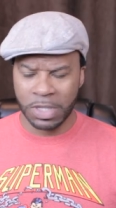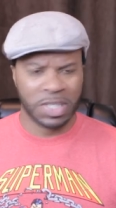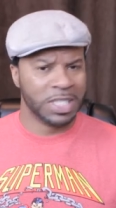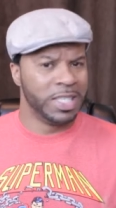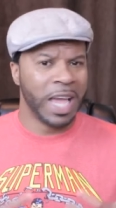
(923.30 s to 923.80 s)

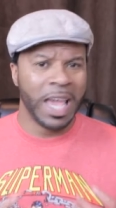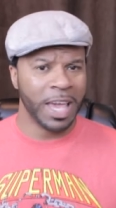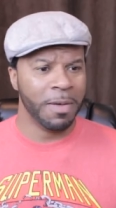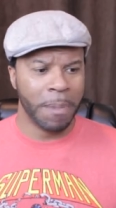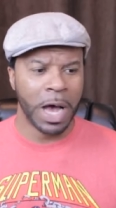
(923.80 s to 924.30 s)

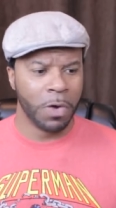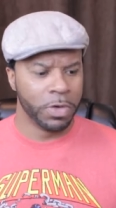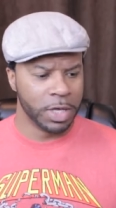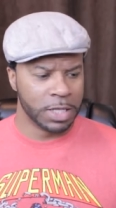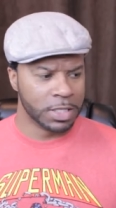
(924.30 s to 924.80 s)
staying
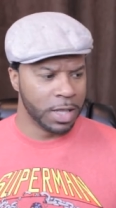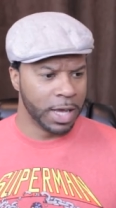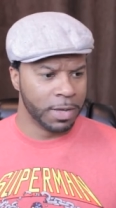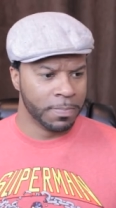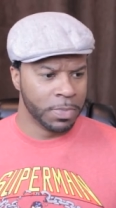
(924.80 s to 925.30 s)
power that's
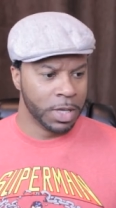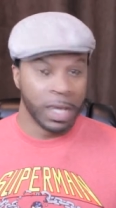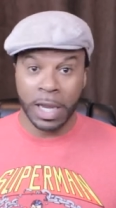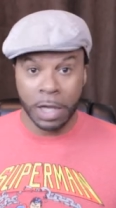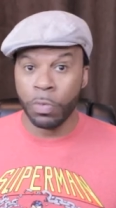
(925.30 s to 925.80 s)
like,
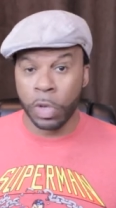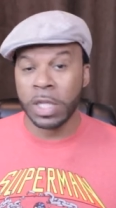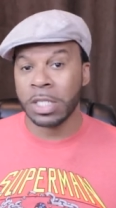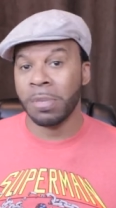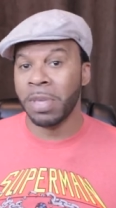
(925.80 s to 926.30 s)
it
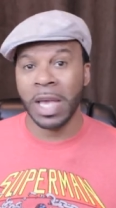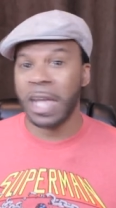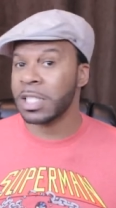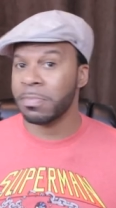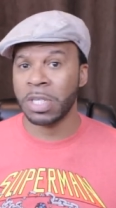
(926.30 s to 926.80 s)
really, to me,
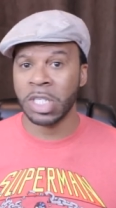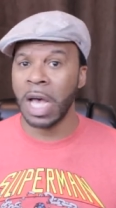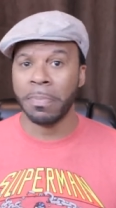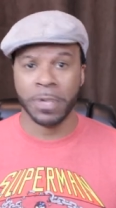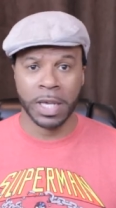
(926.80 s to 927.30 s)
hasn't been
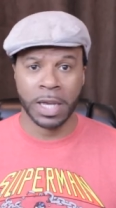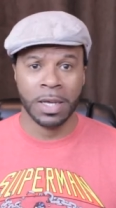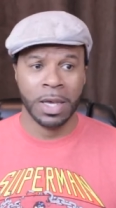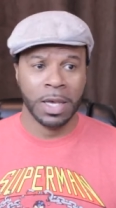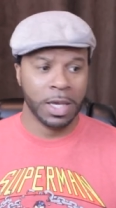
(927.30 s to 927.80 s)
topped yet
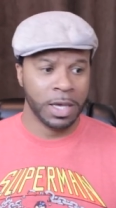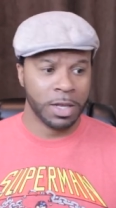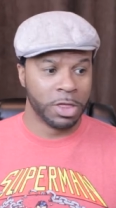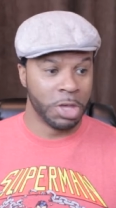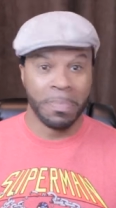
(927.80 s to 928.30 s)

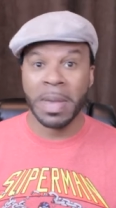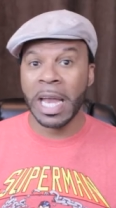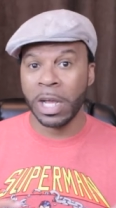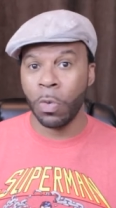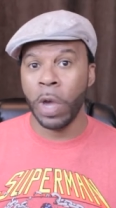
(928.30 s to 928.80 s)
in a
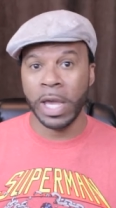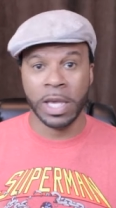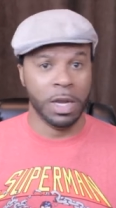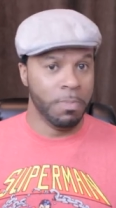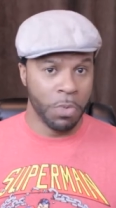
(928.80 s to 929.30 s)
thematic way
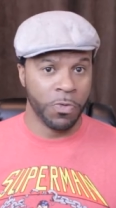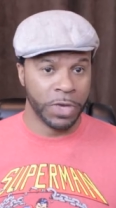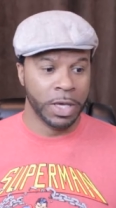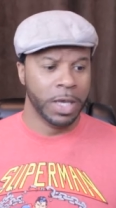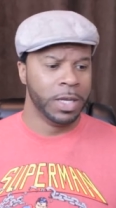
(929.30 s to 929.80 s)
in a
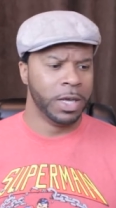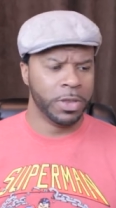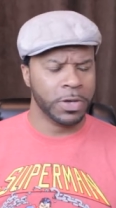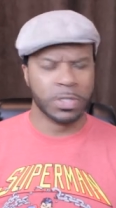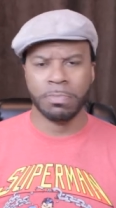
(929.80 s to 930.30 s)
movie. Now,
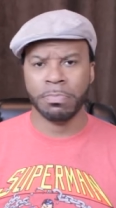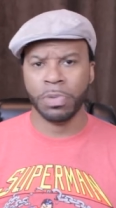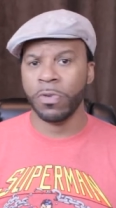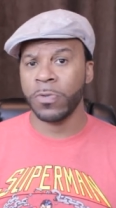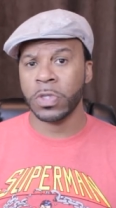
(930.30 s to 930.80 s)
there are some
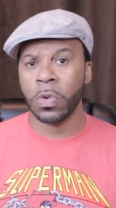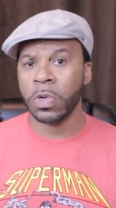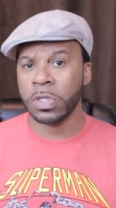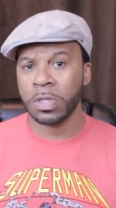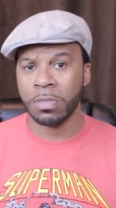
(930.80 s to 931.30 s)
beautiful
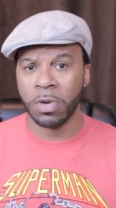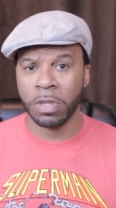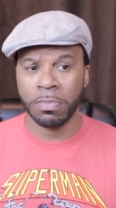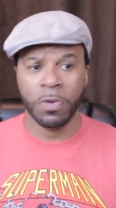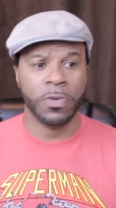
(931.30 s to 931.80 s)
scores to some
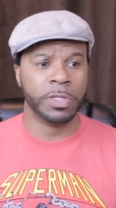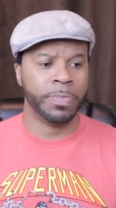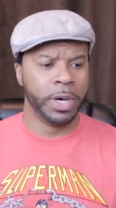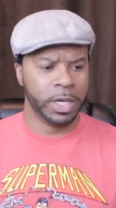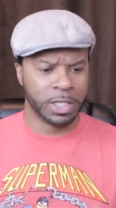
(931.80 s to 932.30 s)
other movies,
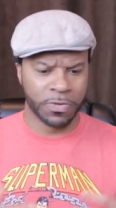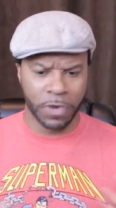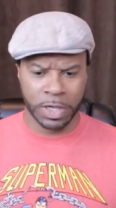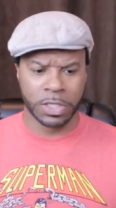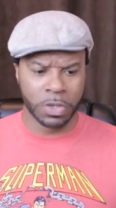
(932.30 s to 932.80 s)
but as
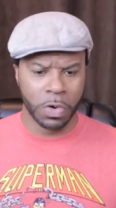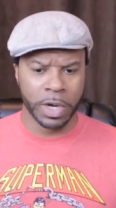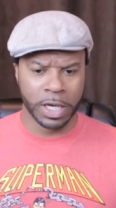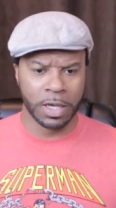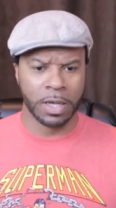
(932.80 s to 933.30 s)
far as
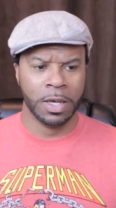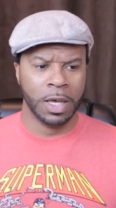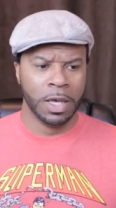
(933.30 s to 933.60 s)
scoring a